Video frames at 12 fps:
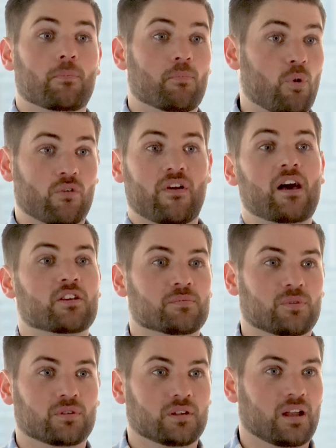more
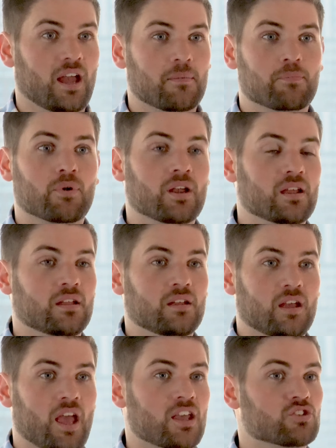valuable and bring